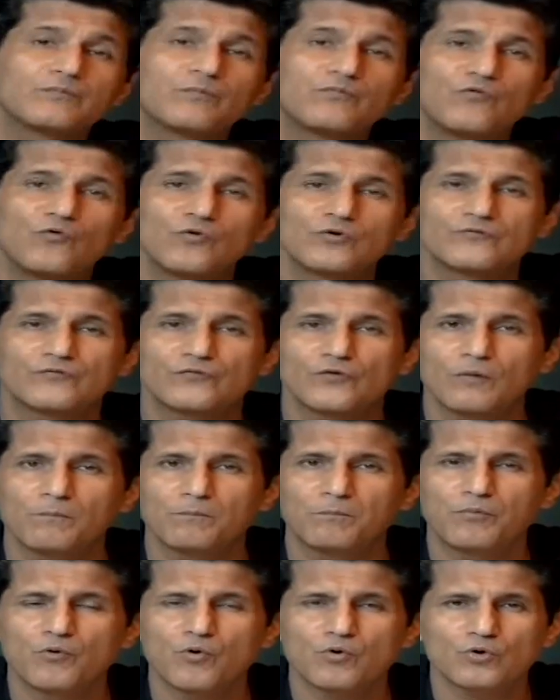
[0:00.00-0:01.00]
phone from
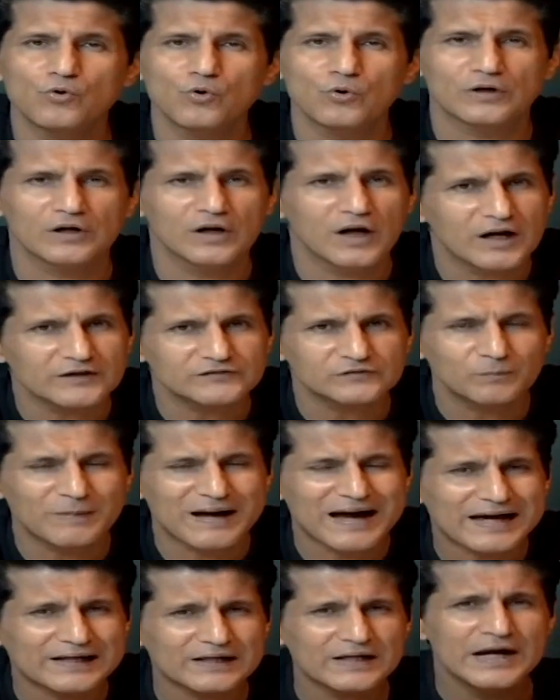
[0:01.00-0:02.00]
Poco glass
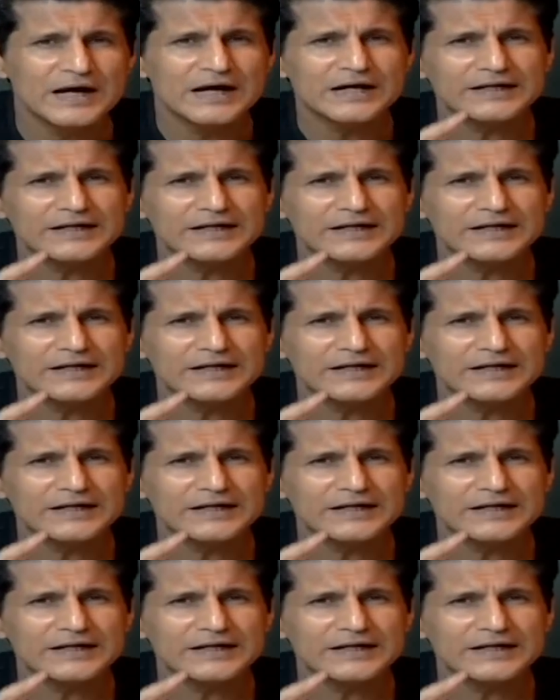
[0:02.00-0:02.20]
back,